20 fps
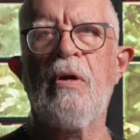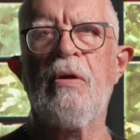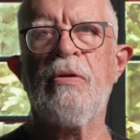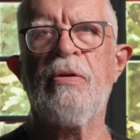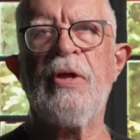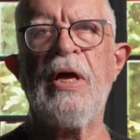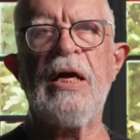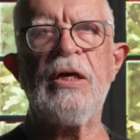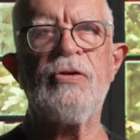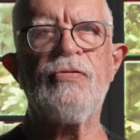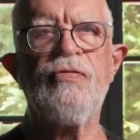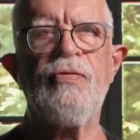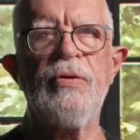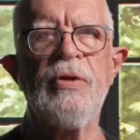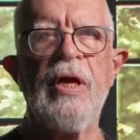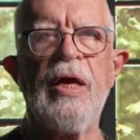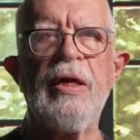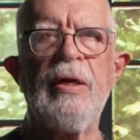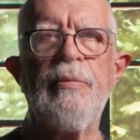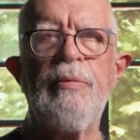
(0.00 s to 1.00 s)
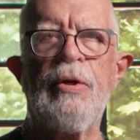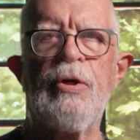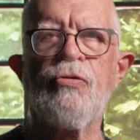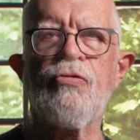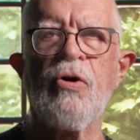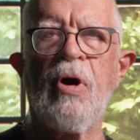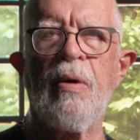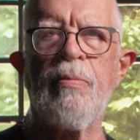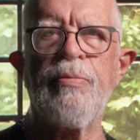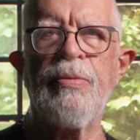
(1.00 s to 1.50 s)
Thanks for letting me
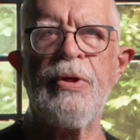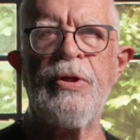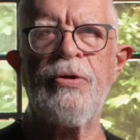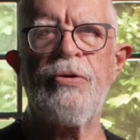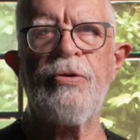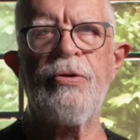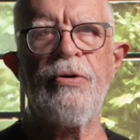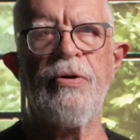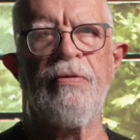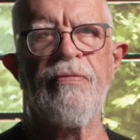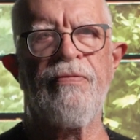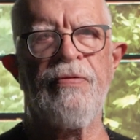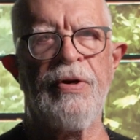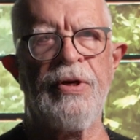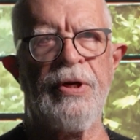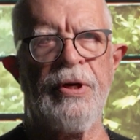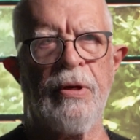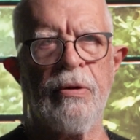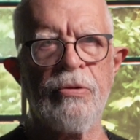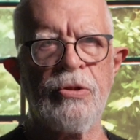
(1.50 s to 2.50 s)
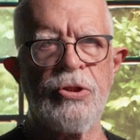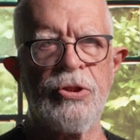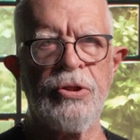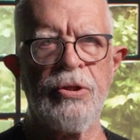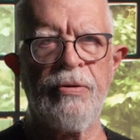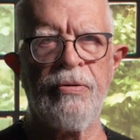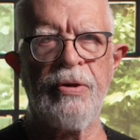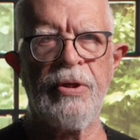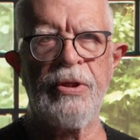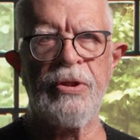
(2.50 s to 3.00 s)
drop into your video
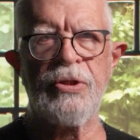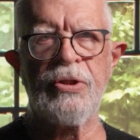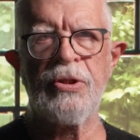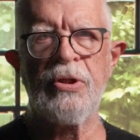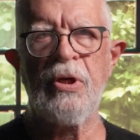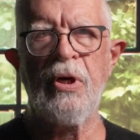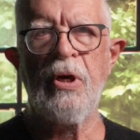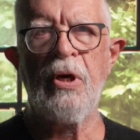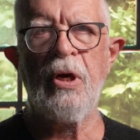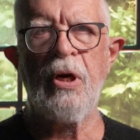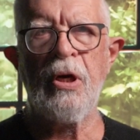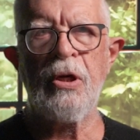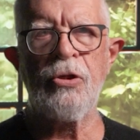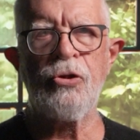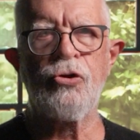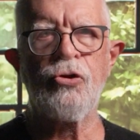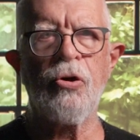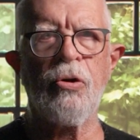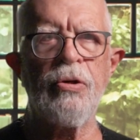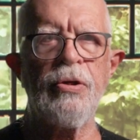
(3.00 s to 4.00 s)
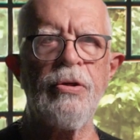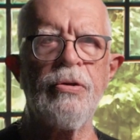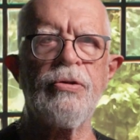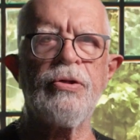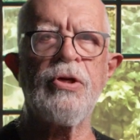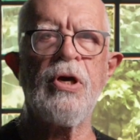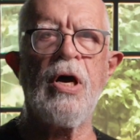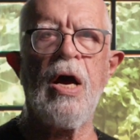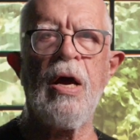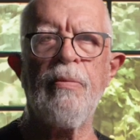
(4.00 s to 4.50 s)
series. Enjoy your
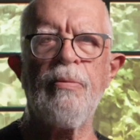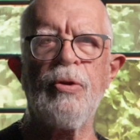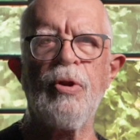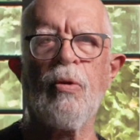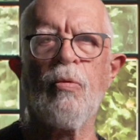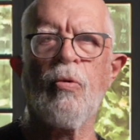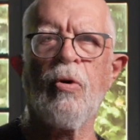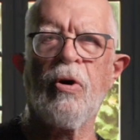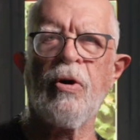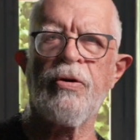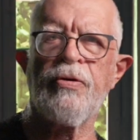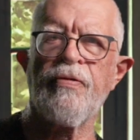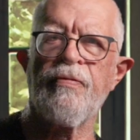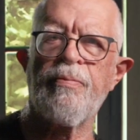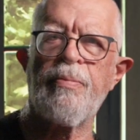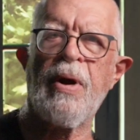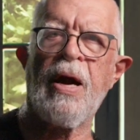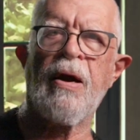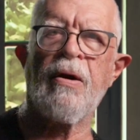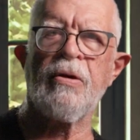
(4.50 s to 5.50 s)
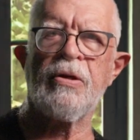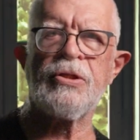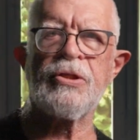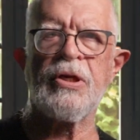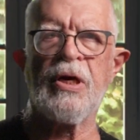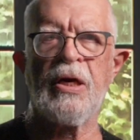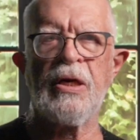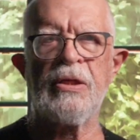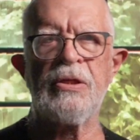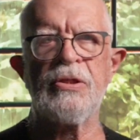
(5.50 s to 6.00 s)
time in the world of
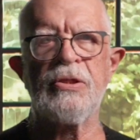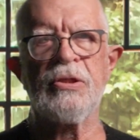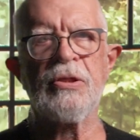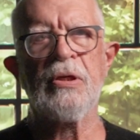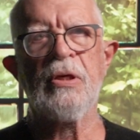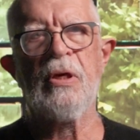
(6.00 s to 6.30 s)
parasites,